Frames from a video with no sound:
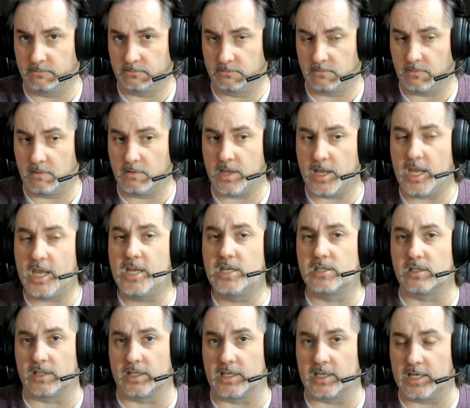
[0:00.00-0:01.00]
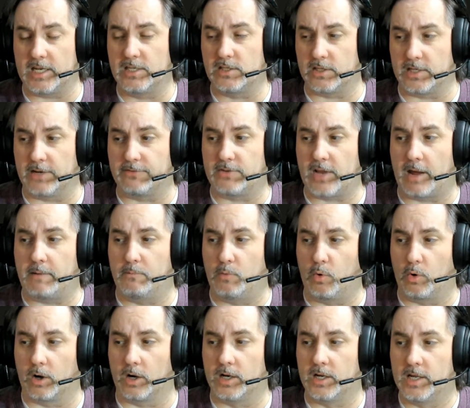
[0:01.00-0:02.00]
Easily, if not
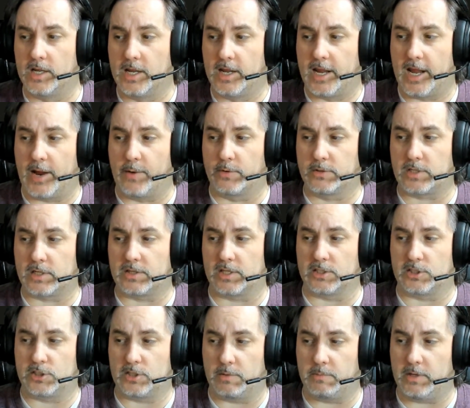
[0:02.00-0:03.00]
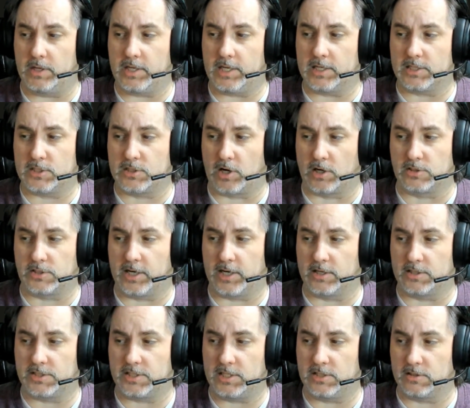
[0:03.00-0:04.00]
more. And we're talking the Chameleon, Starslayer,
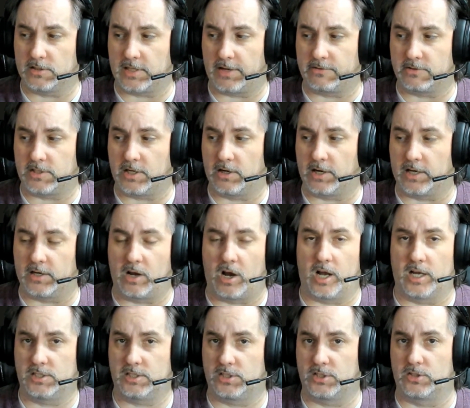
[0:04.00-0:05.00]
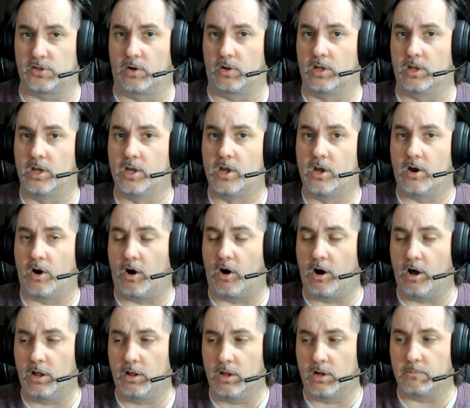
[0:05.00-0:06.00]
Caesar, Devastator, and Ostsoul.
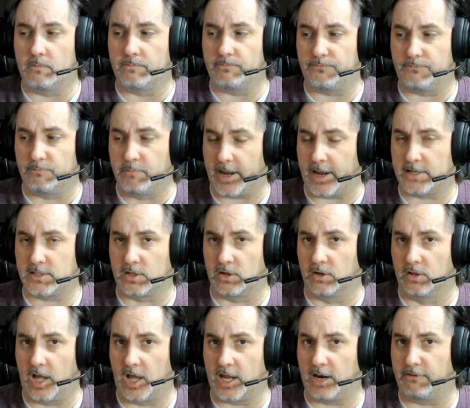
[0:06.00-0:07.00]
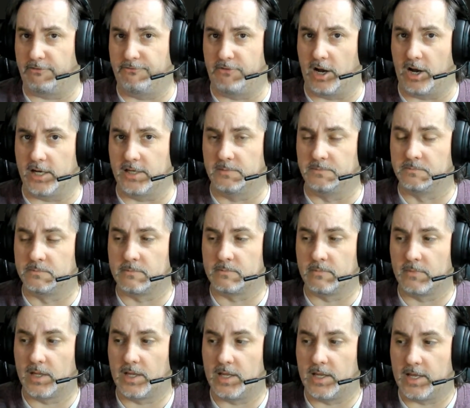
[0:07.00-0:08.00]
All mechs that are a lot of fun,
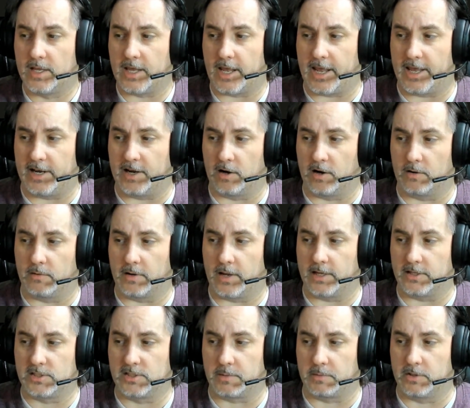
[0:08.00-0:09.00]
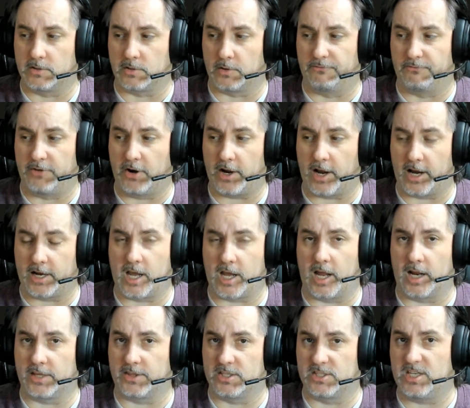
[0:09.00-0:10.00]
and some of those are very iconic.
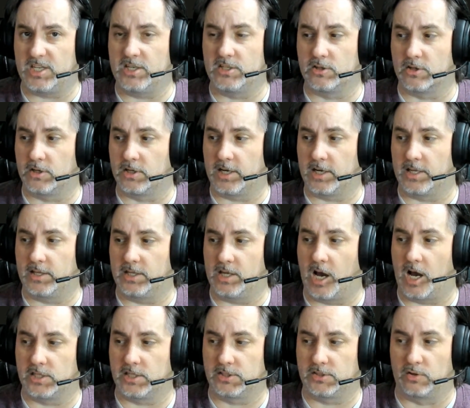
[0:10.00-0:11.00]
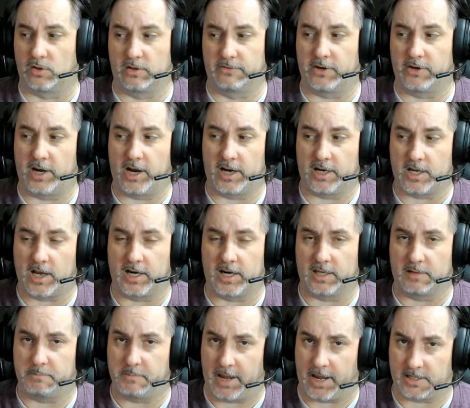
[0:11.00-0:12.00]
The Caesar and the Ostsoul are very iconic
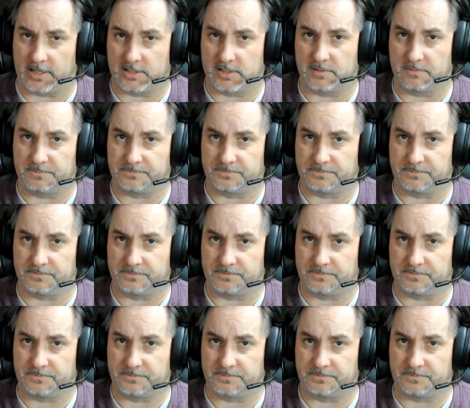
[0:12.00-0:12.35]
mechs.